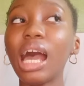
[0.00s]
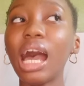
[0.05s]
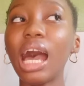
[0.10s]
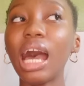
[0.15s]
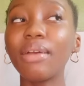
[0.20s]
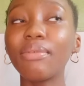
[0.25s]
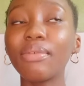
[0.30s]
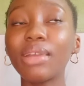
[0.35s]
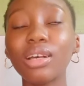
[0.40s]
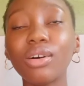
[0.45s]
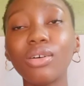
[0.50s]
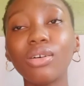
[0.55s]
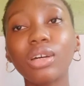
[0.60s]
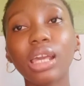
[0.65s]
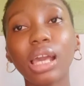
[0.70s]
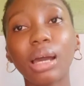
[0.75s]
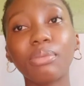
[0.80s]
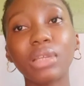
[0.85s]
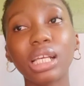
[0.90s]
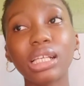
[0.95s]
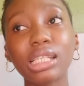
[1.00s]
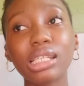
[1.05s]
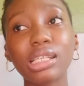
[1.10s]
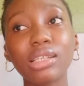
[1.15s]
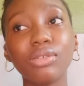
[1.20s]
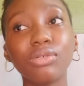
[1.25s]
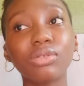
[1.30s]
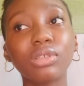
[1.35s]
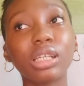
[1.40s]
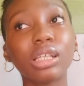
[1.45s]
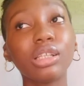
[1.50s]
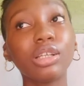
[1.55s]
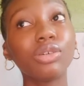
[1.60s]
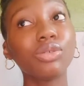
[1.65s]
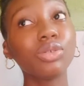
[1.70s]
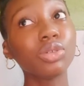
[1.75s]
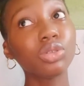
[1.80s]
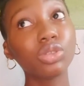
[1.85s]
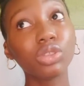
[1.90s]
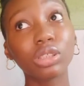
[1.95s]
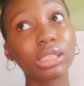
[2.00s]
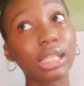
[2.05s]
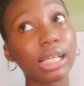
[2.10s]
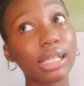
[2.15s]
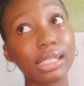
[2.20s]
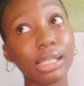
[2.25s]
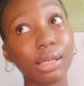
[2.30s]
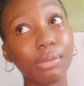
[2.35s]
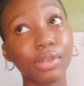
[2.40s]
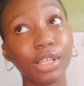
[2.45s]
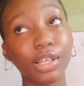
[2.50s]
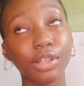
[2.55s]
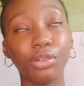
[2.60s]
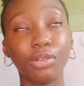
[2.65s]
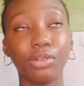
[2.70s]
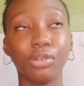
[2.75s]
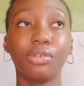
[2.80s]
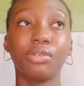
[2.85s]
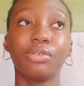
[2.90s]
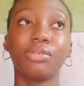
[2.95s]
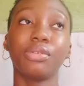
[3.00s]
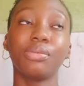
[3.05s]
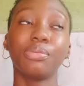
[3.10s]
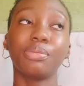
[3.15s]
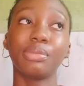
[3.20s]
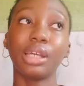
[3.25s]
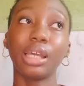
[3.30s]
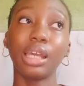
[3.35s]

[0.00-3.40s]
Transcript: they wrote not accepted on your form.